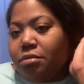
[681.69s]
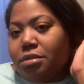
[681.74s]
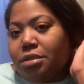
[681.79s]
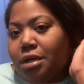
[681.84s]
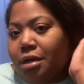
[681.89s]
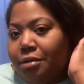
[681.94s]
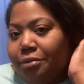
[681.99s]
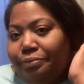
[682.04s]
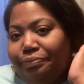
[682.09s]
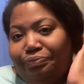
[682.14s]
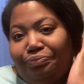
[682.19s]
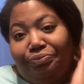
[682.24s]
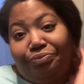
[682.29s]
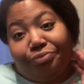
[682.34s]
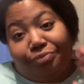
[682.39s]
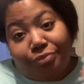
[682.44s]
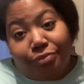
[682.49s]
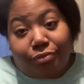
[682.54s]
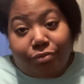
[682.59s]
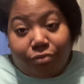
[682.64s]

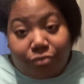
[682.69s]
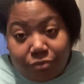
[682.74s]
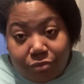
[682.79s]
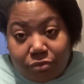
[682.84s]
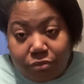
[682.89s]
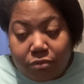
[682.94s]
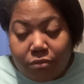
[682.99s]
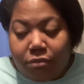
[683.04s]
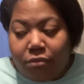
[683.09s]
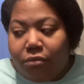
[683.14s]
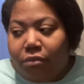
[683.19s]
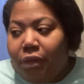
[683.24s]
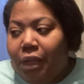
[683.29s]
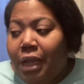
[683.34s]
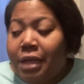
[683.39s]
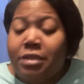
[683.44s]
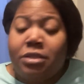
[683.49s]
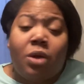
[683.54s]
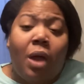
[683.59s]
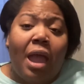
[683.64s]

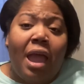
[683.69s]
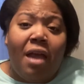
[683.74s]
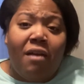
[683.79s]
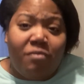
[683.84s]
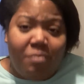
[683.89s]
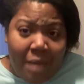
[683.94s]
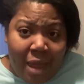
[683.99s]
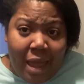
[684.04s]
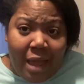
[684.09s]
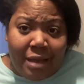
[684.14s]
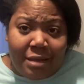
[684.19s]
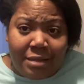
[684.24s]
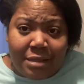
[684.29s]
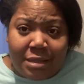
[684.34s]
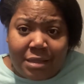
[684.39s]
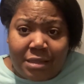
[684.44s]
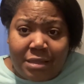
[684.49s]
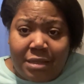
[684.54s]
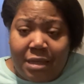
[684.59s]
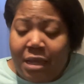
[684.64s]
So I have
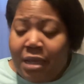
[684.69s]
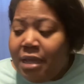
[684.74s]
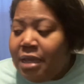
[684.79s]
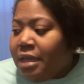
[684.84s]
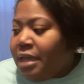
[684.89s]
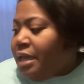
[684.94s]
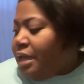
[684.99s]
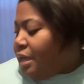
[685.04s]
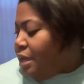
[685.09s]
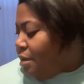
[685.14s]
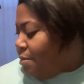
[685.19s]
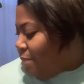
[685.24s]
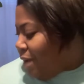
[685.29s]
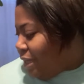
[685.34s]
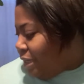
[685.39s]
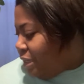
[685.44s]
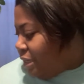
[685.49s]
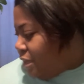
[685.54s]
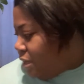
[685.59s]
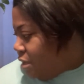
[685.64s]
masks in my
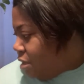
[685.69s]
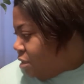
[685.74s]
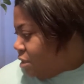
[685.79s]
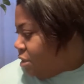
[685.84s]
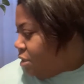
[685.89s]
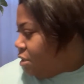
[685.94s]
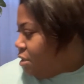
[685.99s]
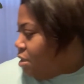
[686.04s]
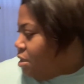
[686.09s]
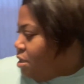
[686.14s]
kit.